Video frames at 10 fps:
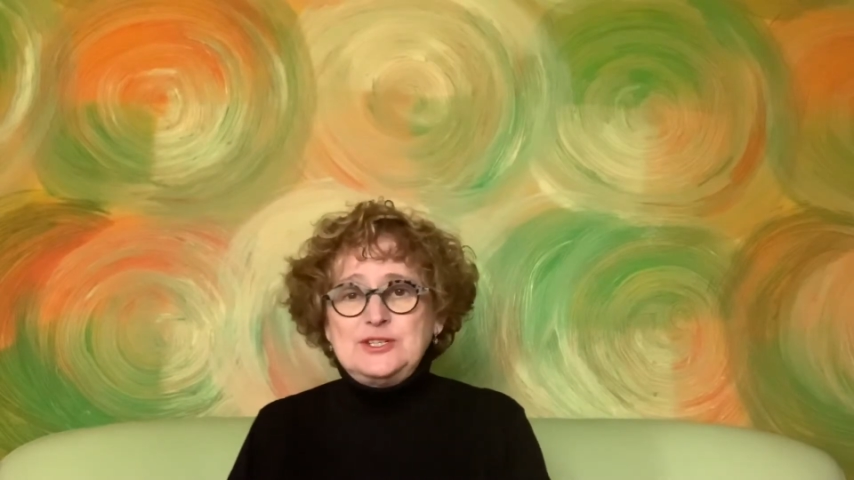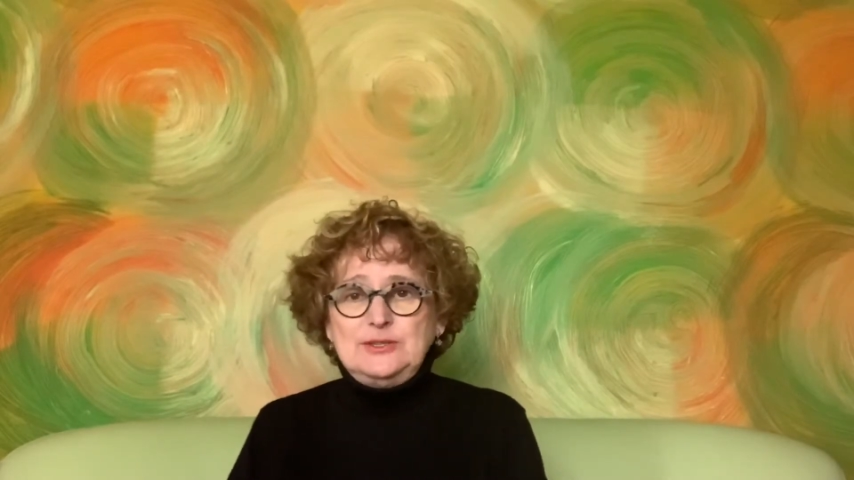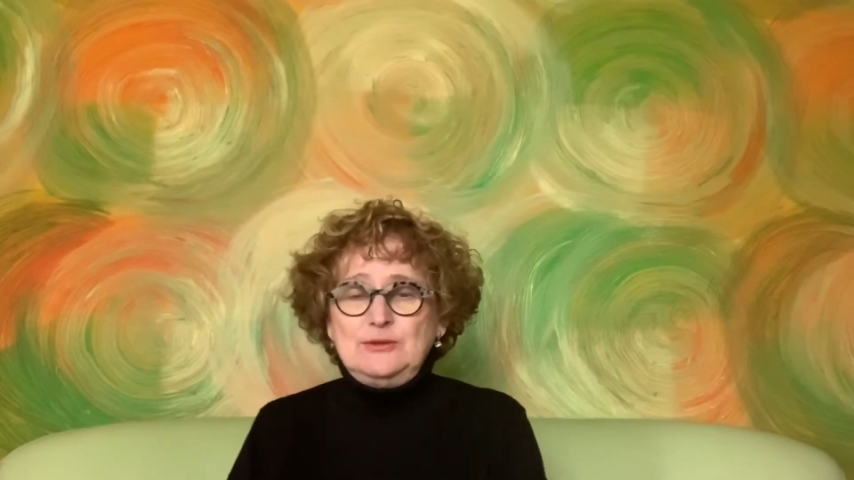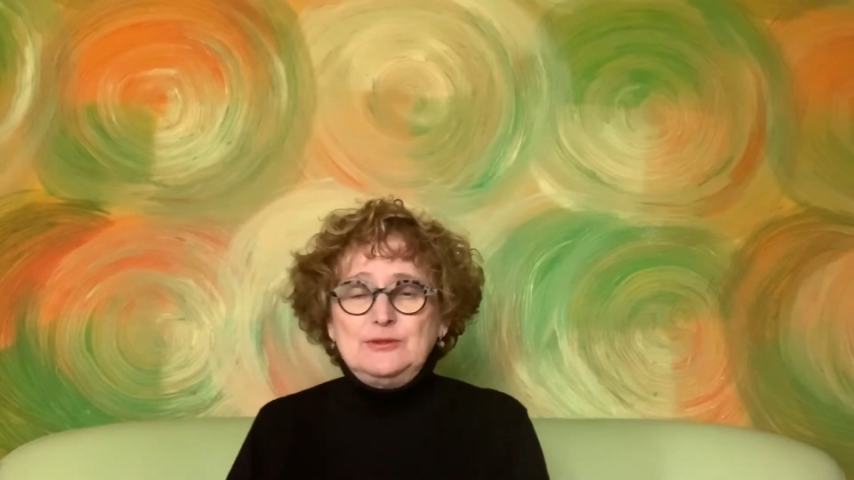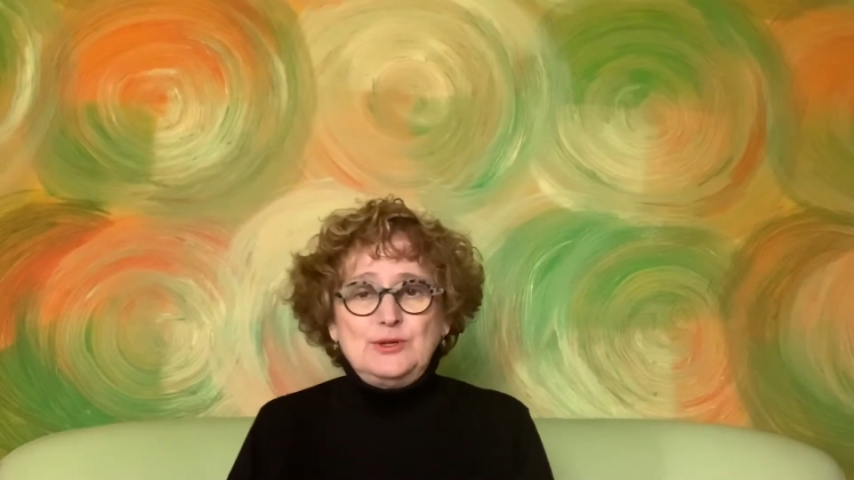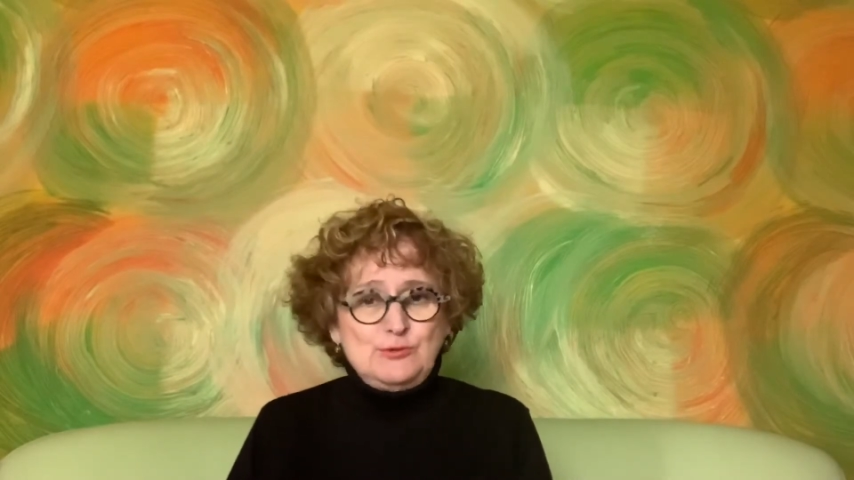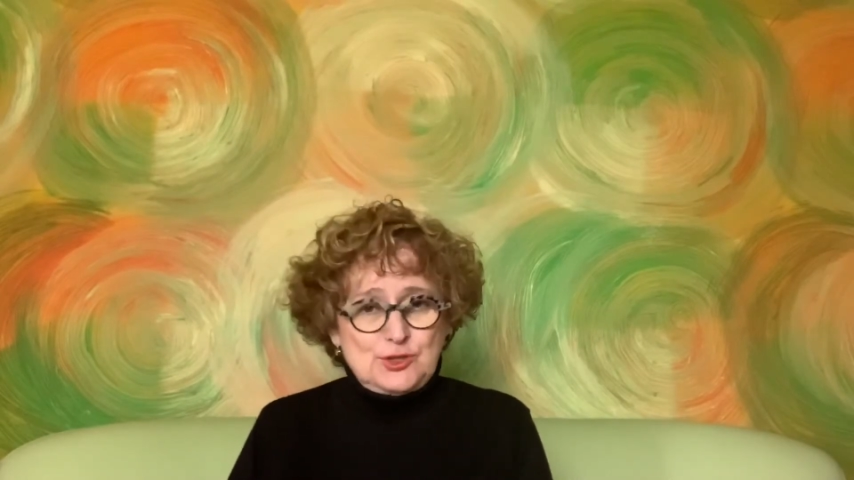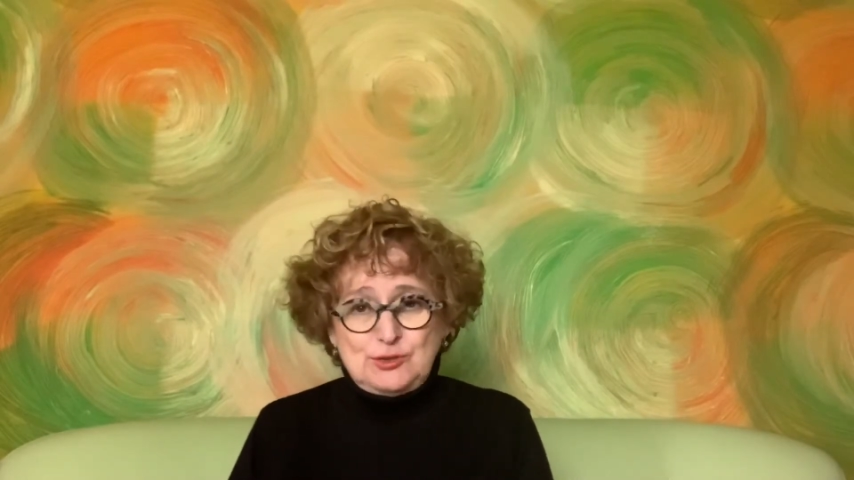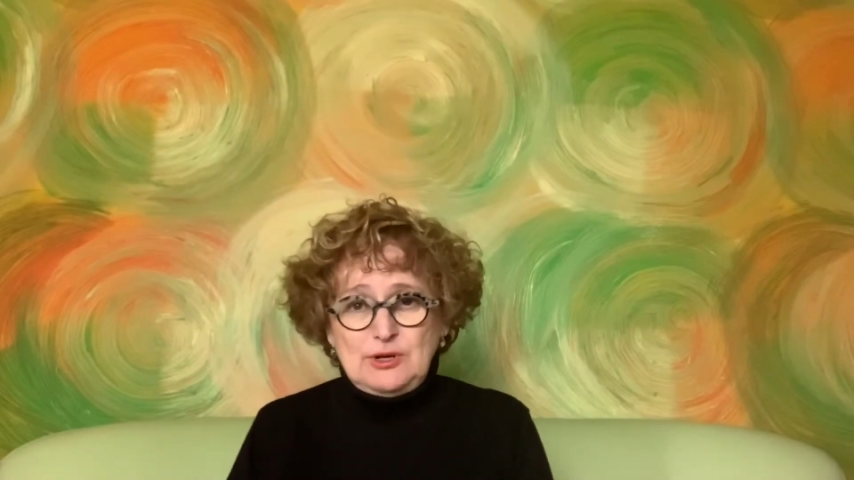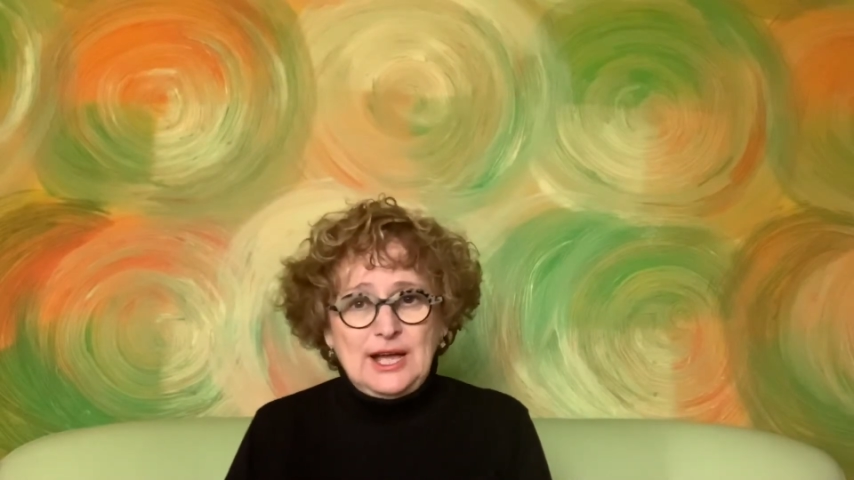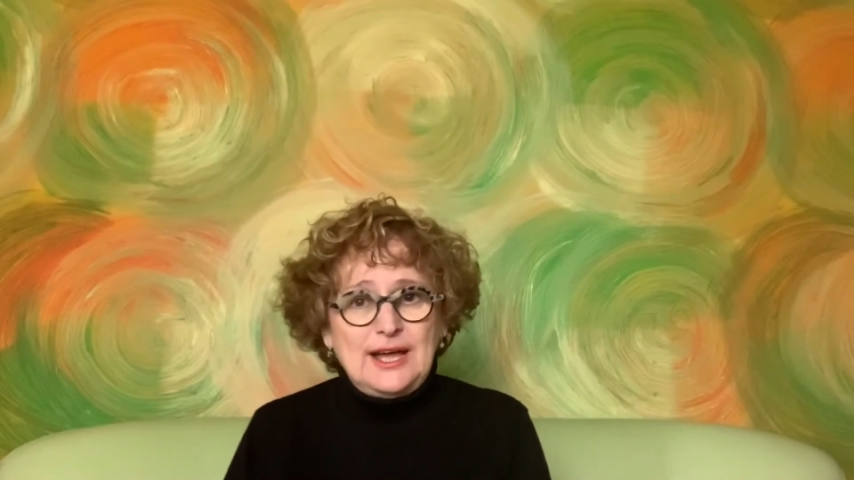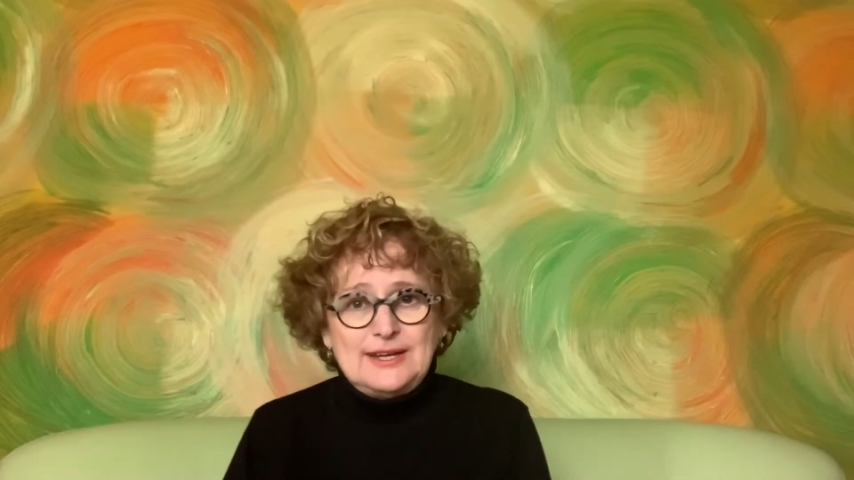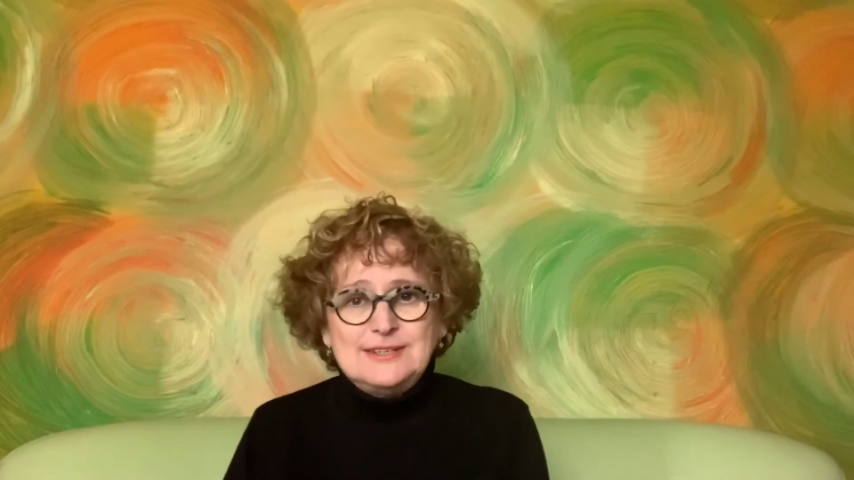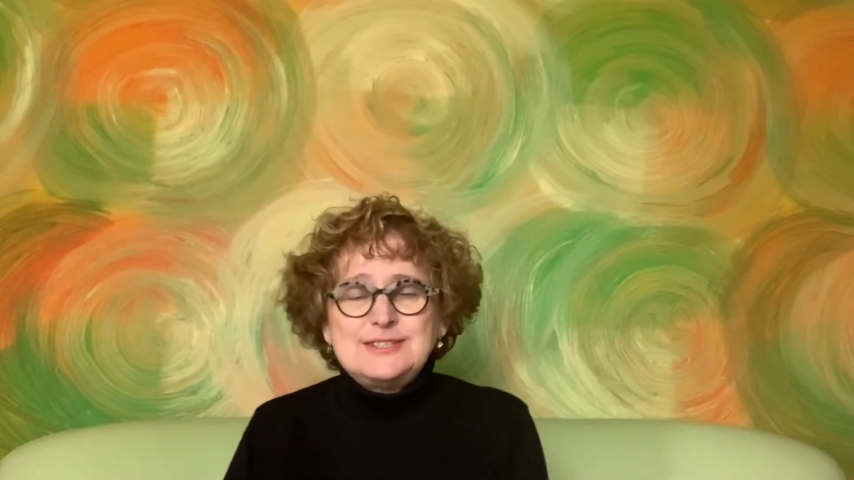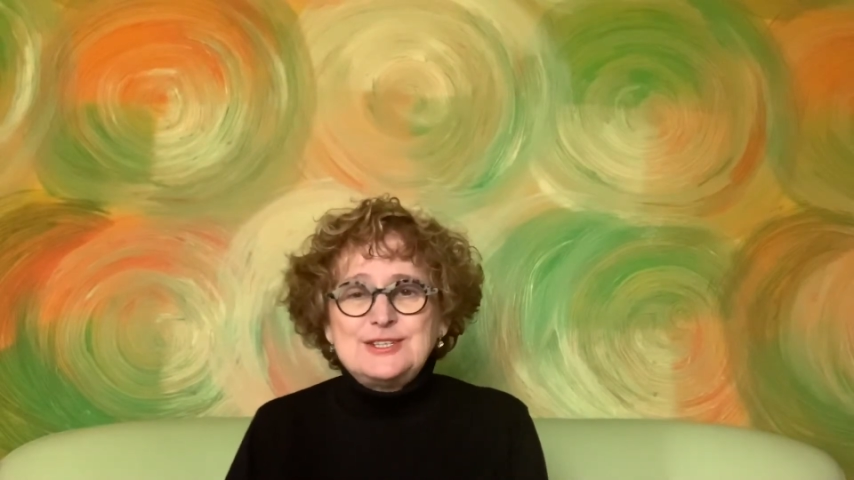I no longer wish to
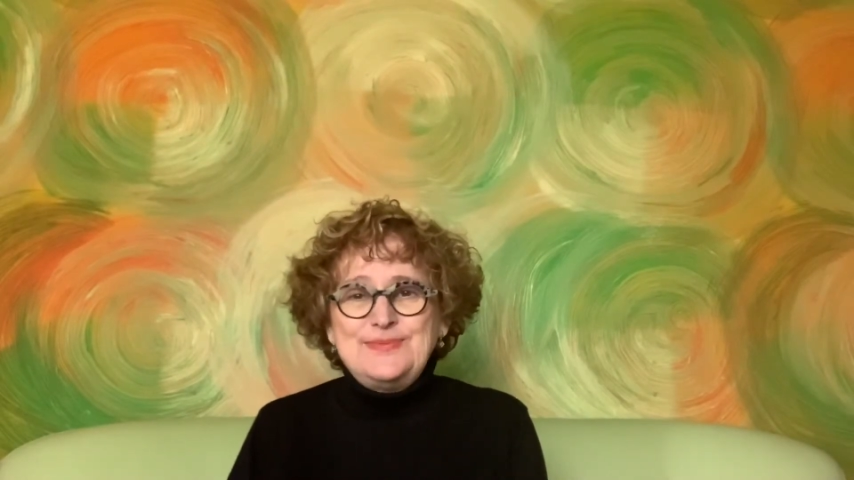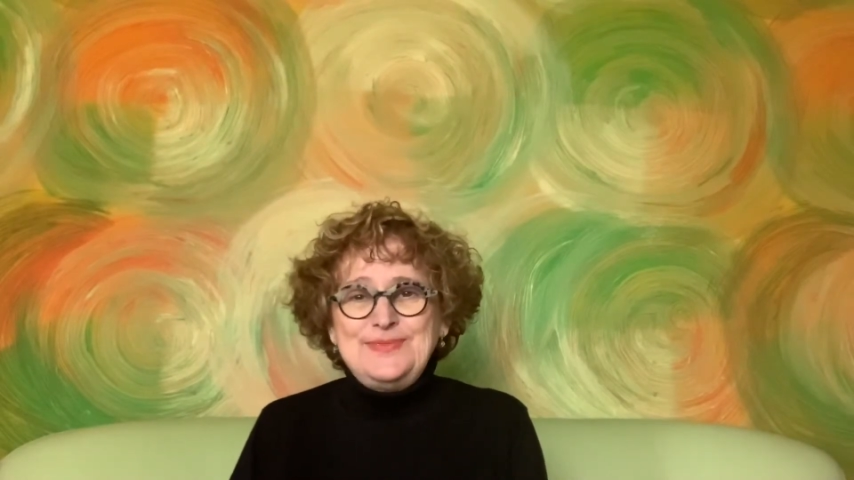act.